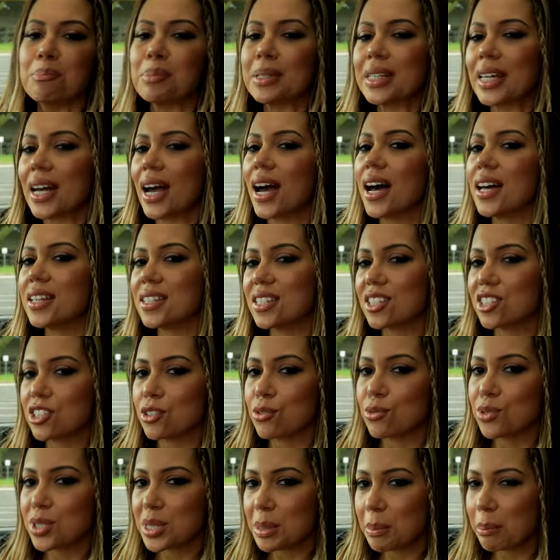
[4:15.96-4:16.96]
But there are
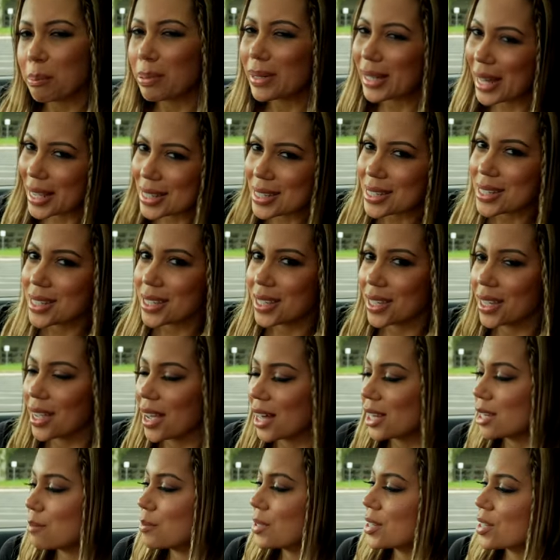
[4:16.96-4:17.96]
still some plasticky
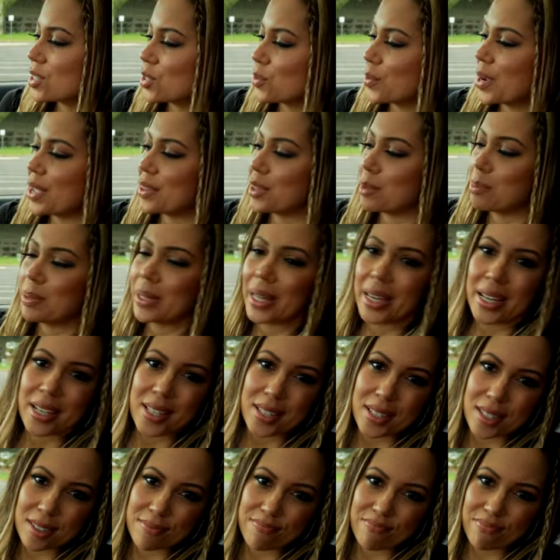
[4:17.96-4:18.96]
elements around the
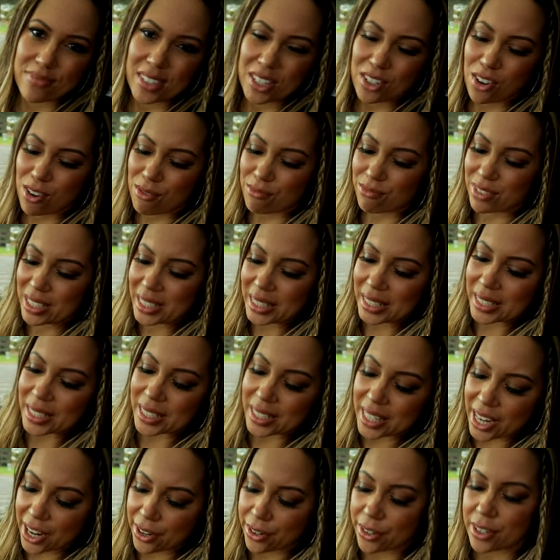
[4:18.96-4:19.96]
place. They're not really
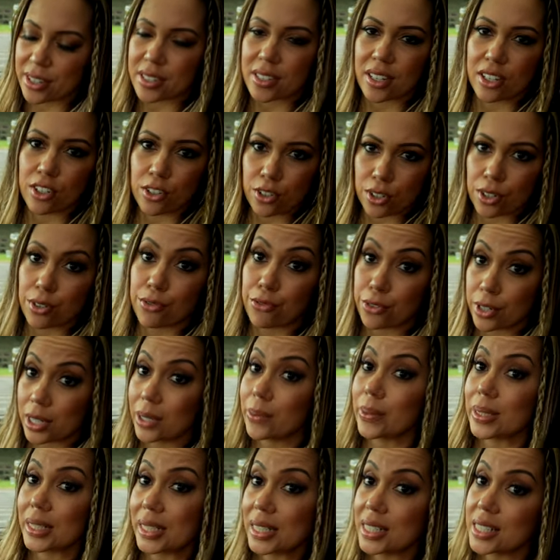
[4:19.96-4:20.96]
in areas that you're going to
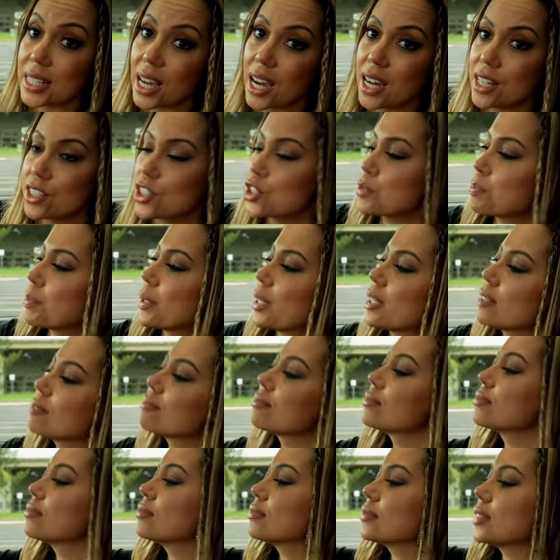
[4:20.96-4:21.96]
frequently touch, but
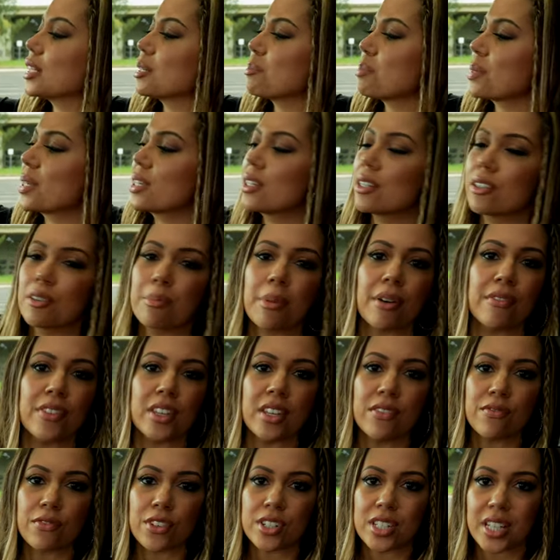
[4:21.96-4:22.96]
up here above the
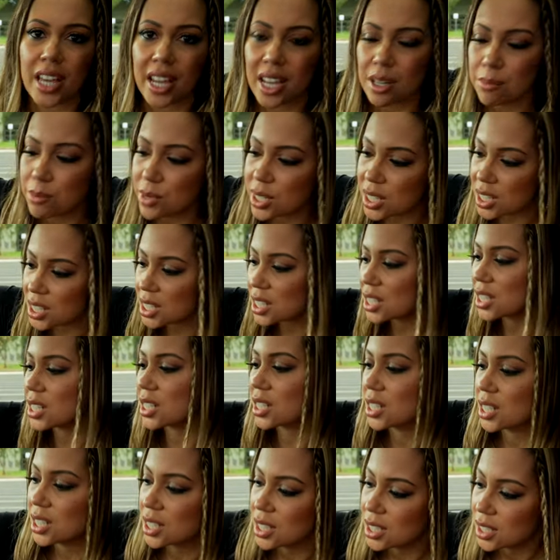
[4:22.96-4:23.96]

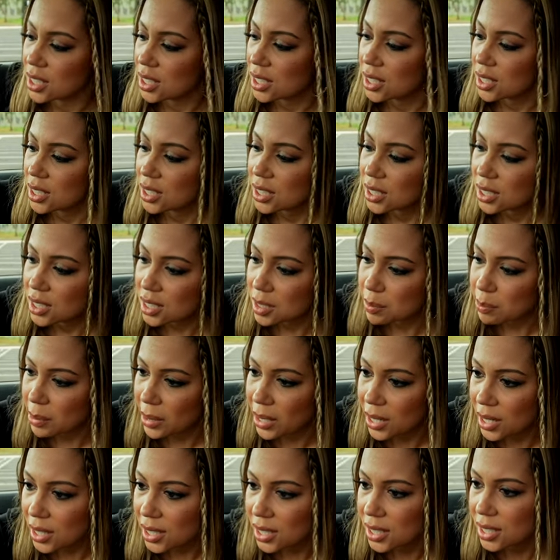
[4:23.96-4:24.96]
infotainment, this
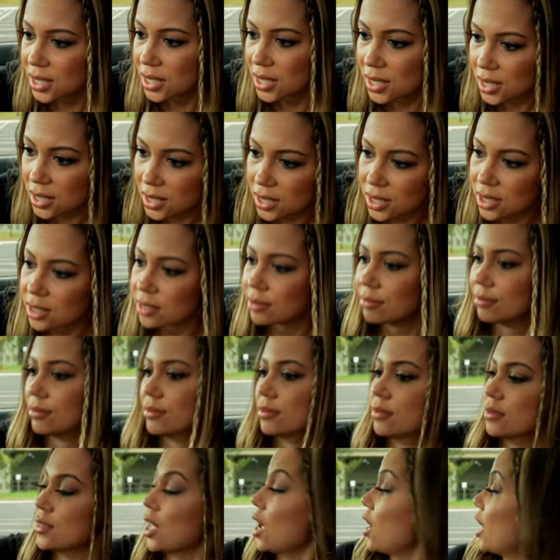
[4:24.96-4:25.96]
part here,
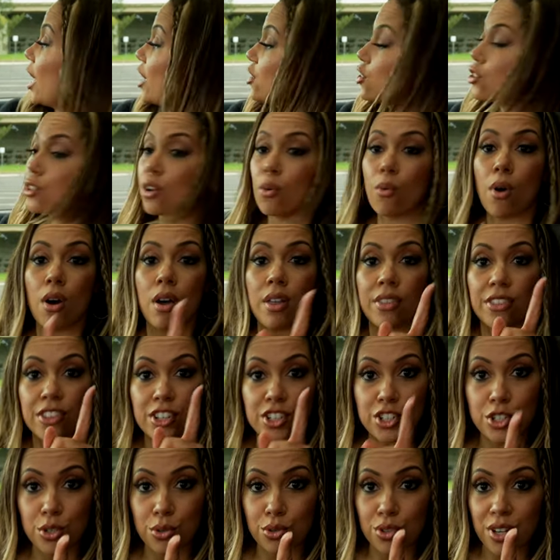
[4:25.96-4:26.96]
and you know what?
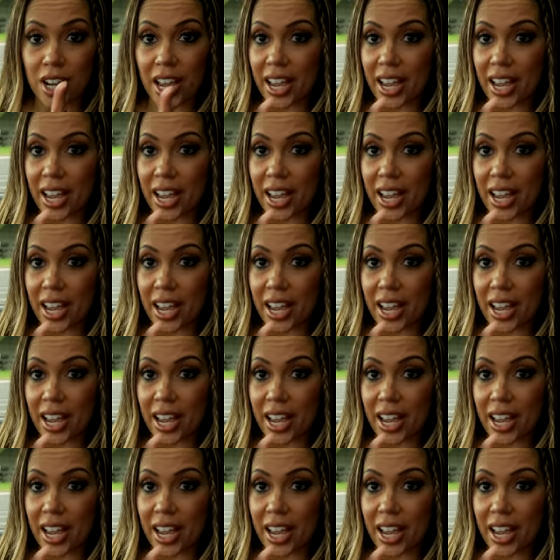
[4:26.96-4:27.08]
The door